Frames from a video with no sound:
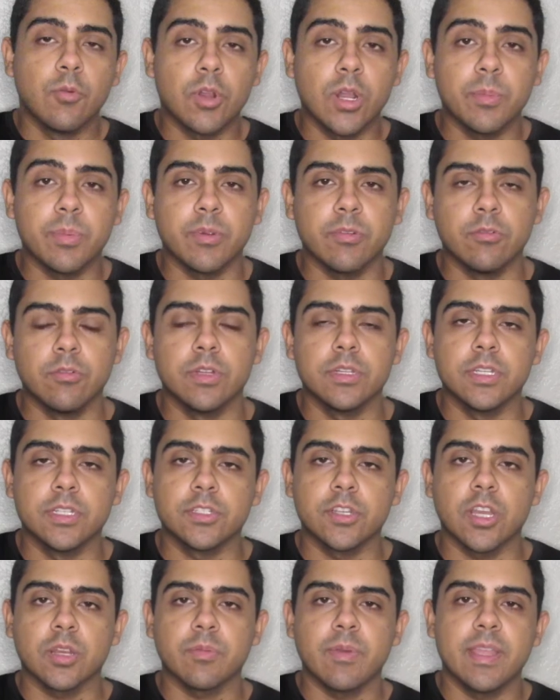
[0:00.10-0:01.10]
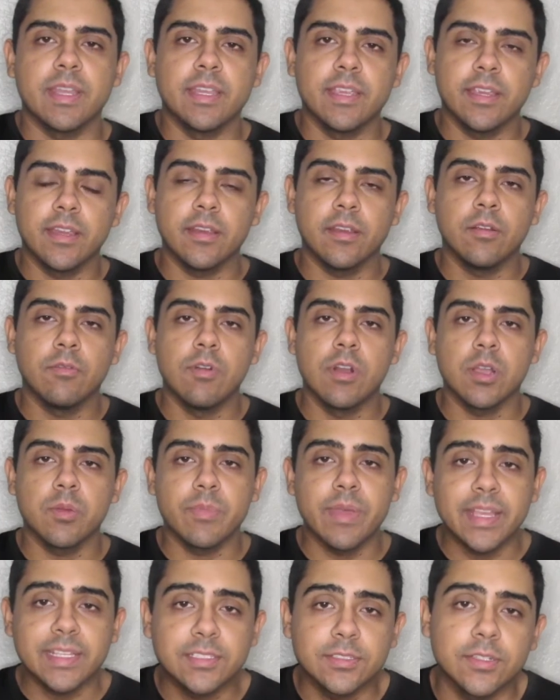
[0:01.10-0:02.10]
up everyone, the Jarkman here. Welcome
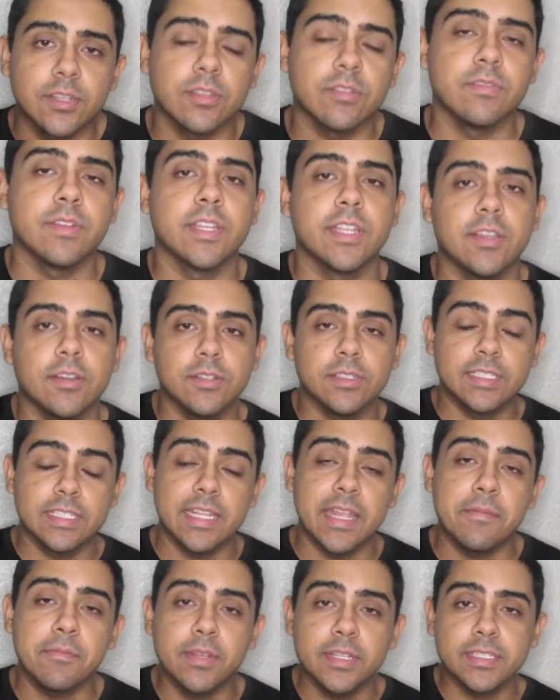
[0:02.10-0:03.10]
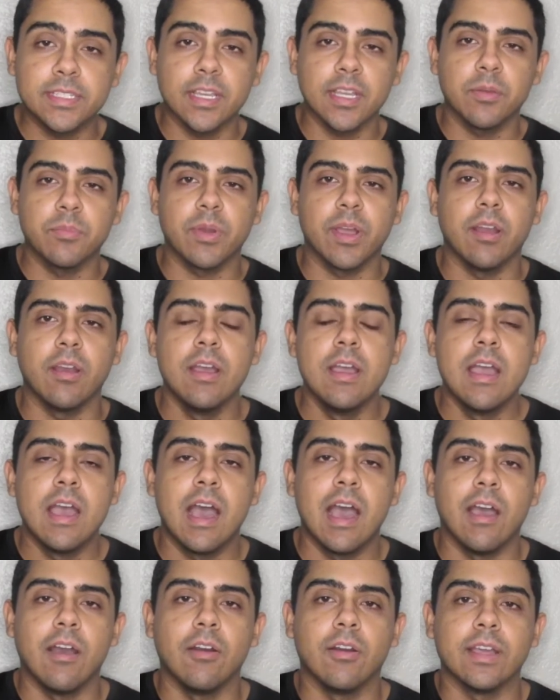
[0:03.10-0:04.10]
back to another video, and today I'm going to talk about
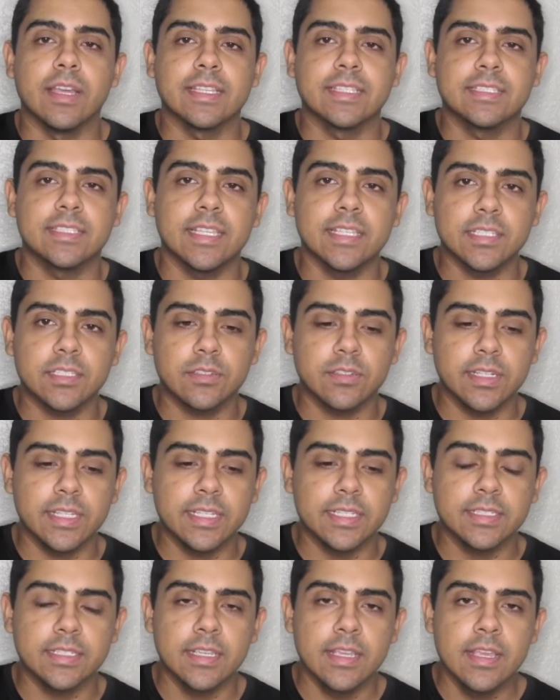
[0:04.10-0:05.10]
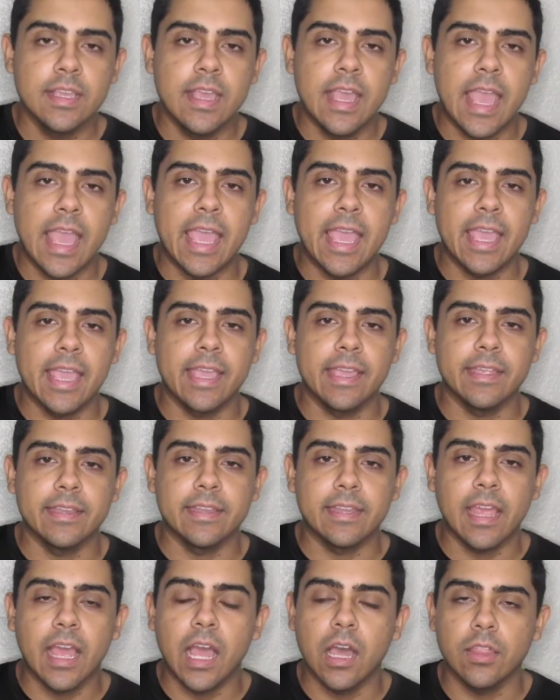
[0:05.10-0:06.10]
how accessories and
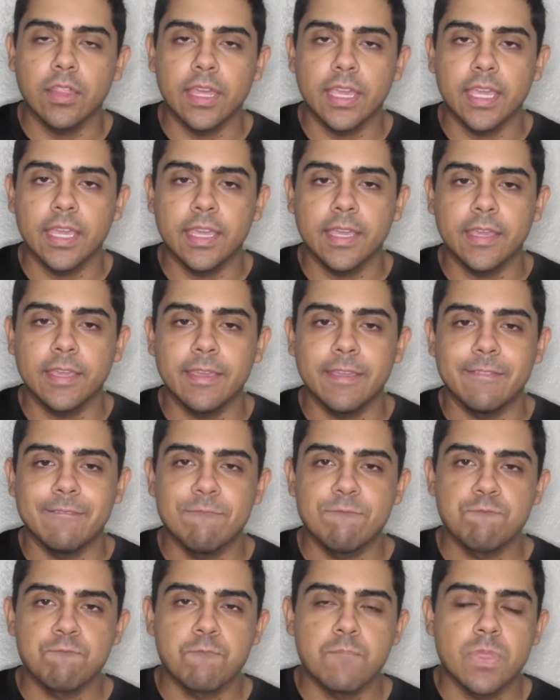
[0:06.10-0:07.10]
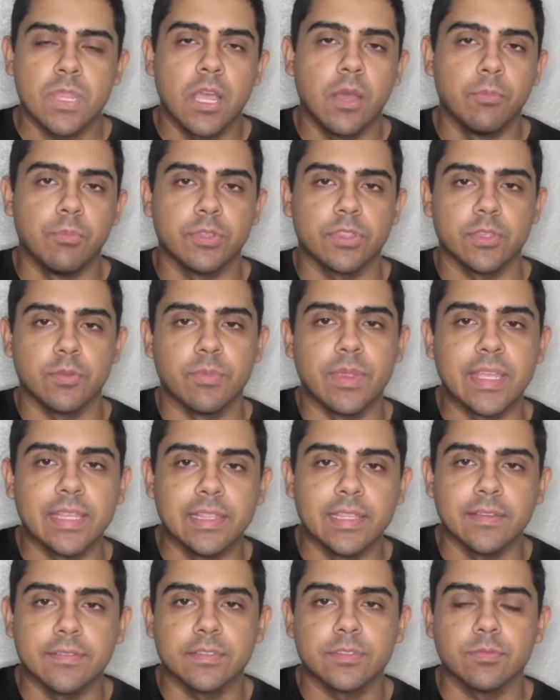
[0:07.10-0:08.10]
how they help with your main
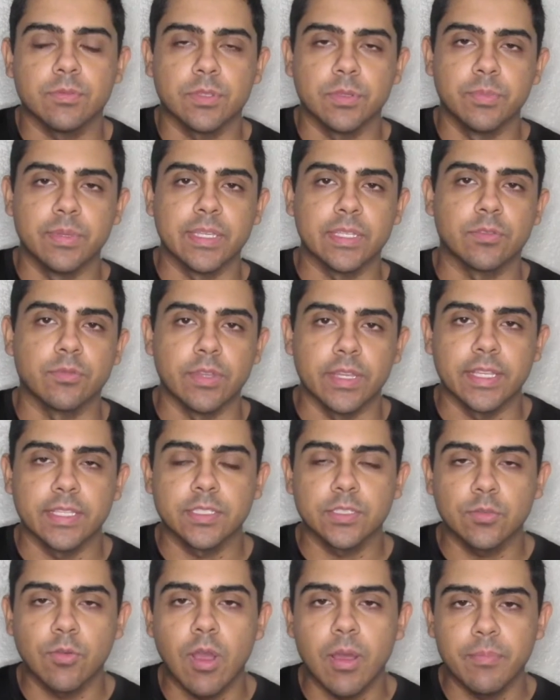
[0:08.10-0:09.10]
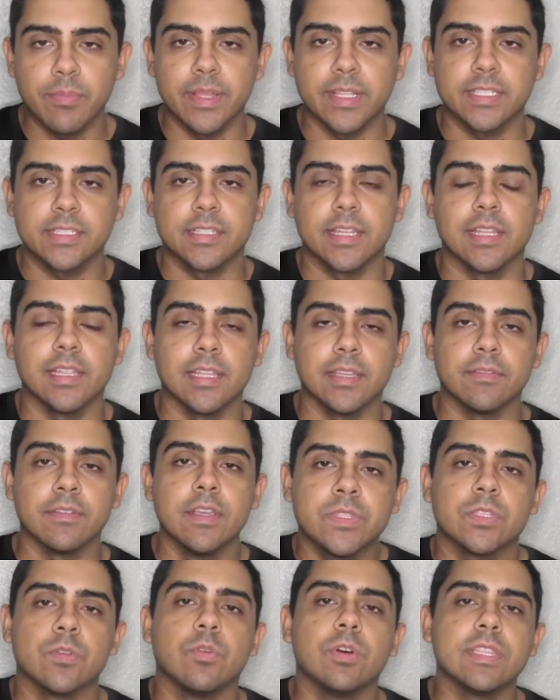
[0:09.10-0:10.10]
lifts, with the big three: squat, bench, deadlift.
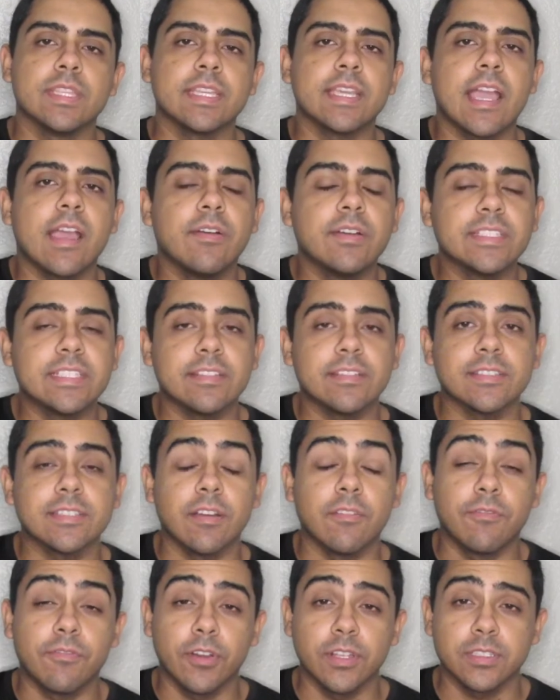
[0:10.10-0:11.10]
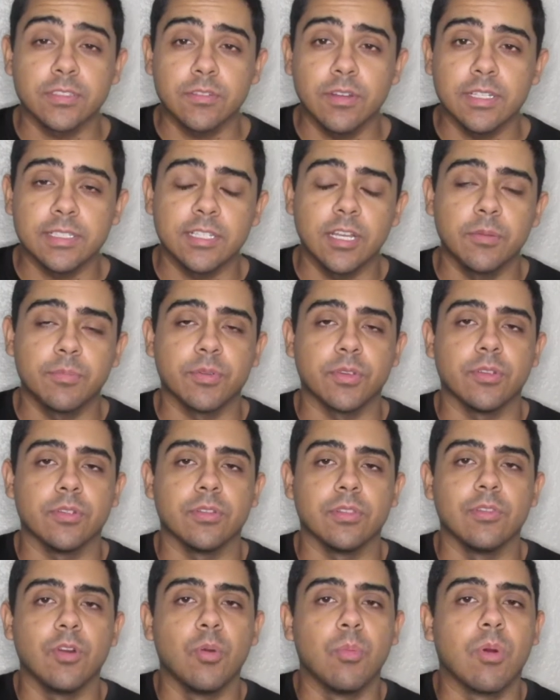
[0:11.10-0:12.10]
So one thing I always hear is how front squats help your
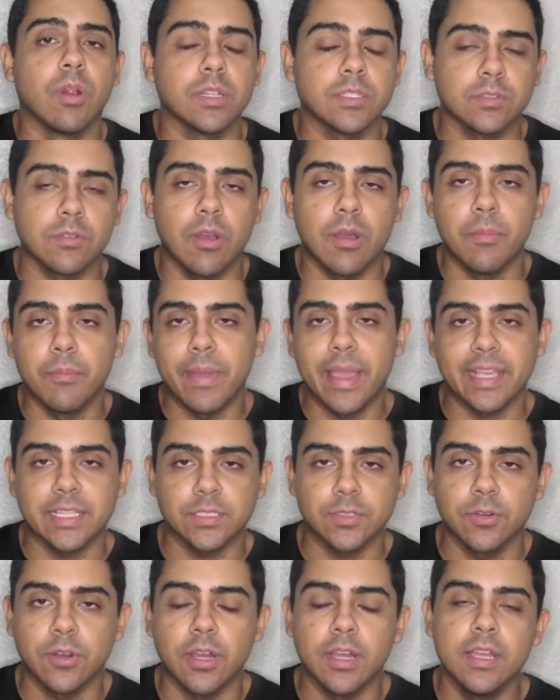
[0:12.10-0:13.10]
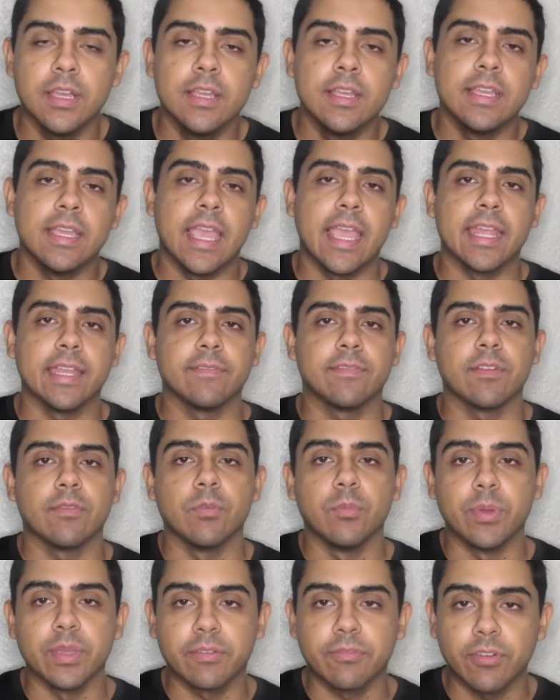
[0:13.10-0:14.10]
low bar squat, back squat. And if you have
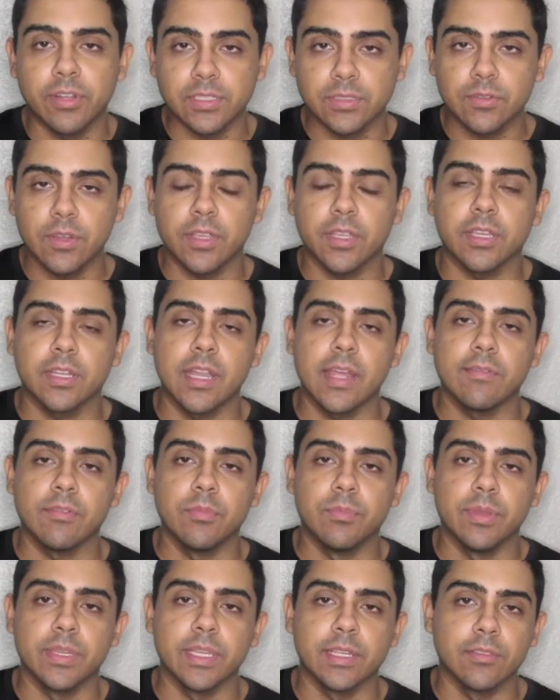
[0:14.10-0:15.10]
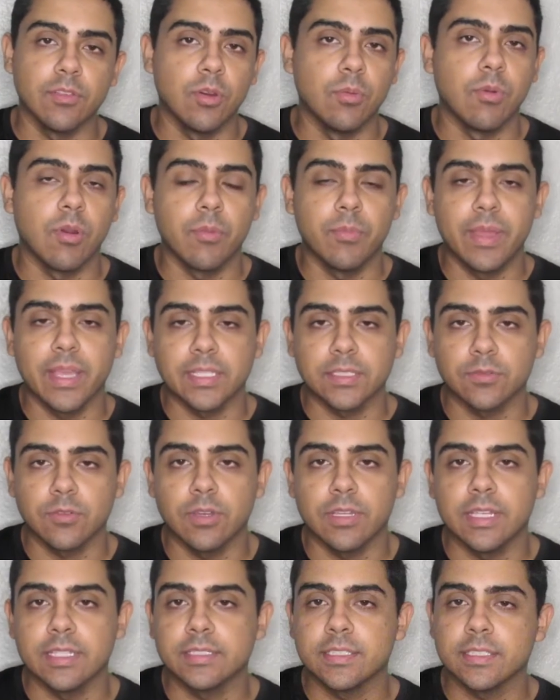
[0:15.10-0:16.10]
a big front squat, you're going to have a big low bar back
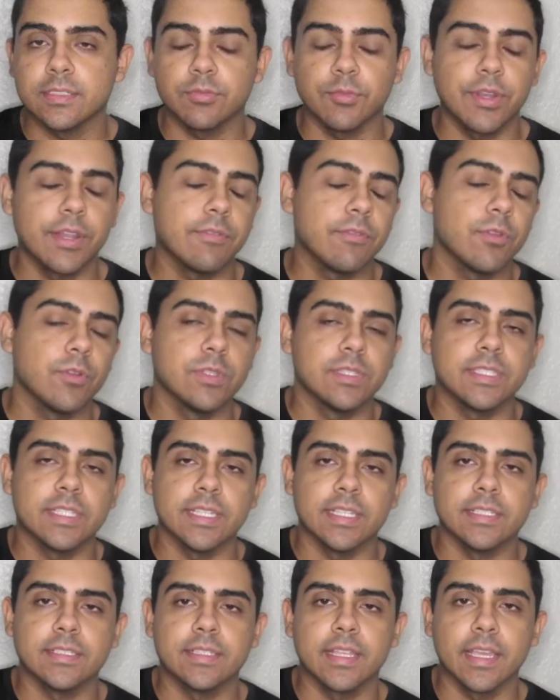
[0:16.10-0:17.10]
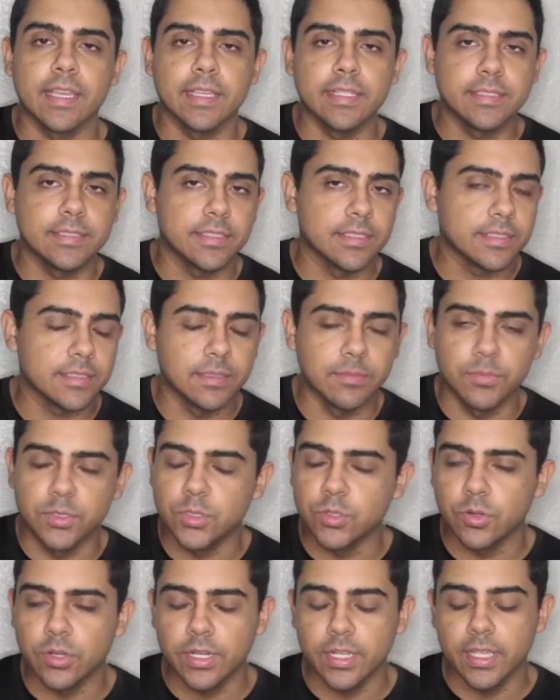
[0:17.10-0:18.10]
squat. That's just what everyone says. Like, it's just the
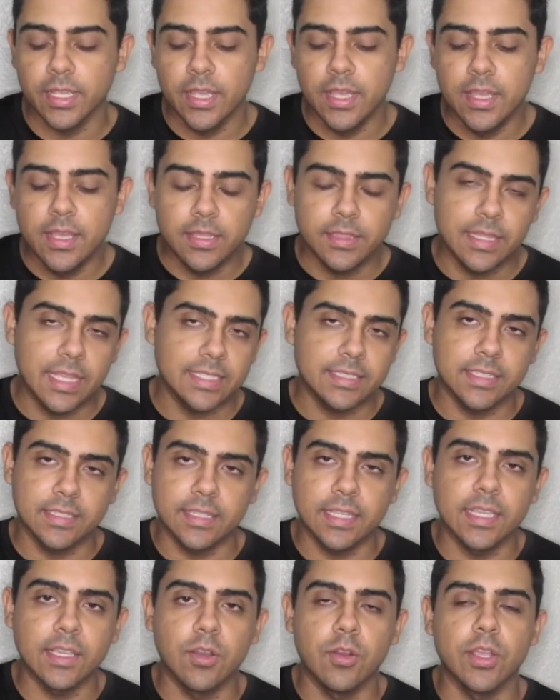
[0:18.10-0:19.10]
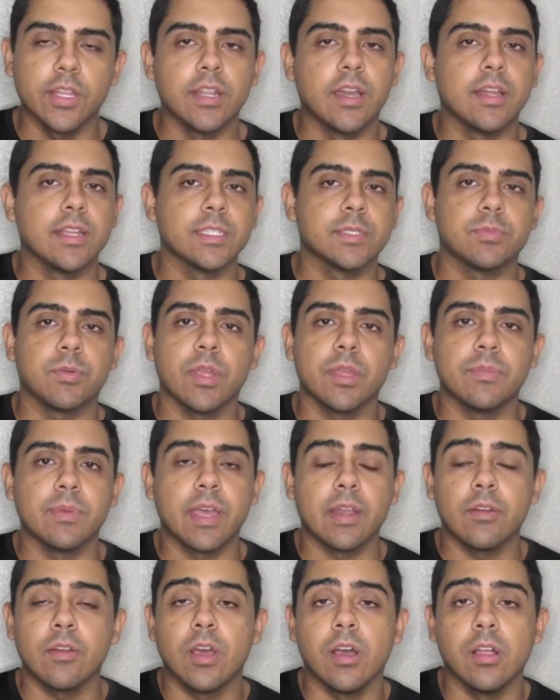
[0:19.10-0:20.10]
majority. That's the thing going on. It's probably, I
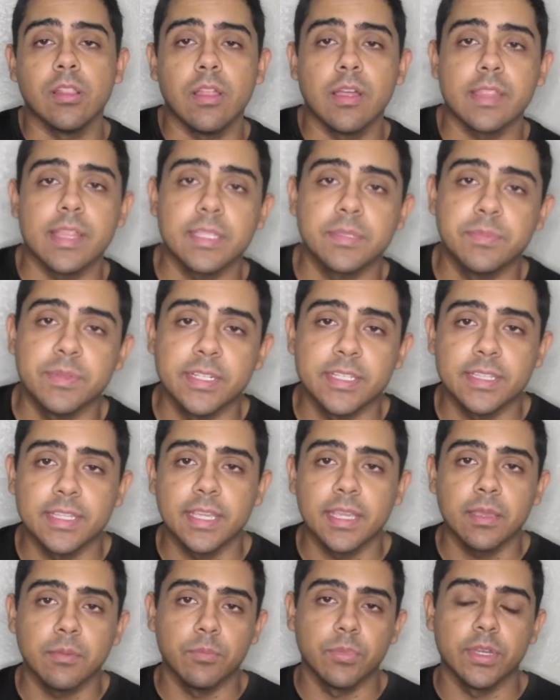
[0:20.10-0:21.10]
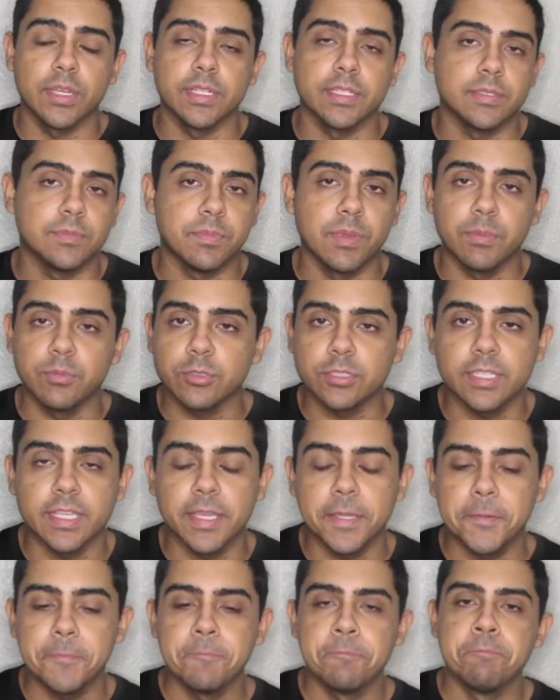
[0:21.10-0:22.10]
don't know how long that's been a thing, but it's, people say
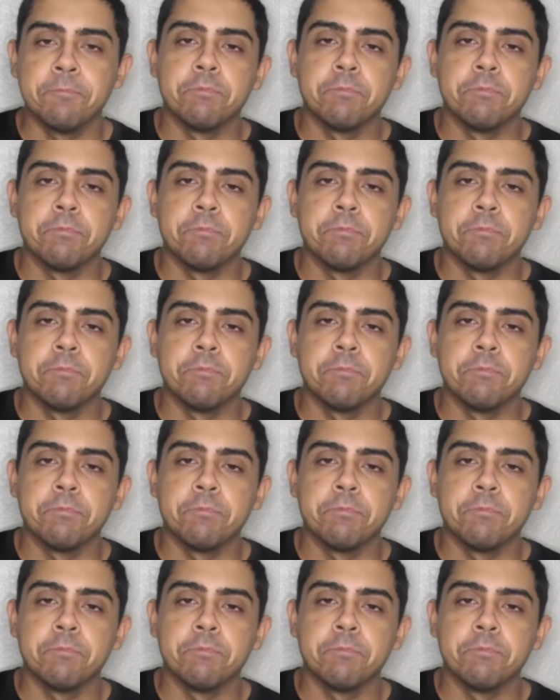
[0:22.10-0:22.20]
it.